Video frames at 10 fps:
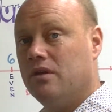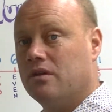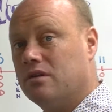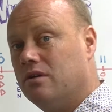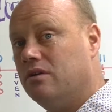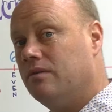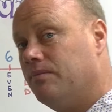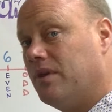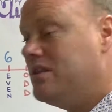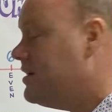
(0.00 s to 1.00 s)
So,
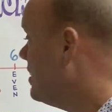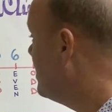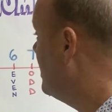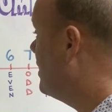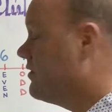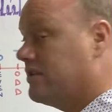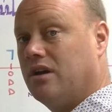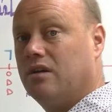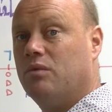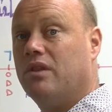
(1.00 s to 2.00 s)
as you can see, I've
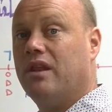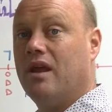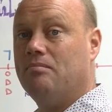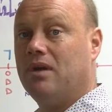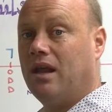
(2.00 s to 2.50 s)
started with a number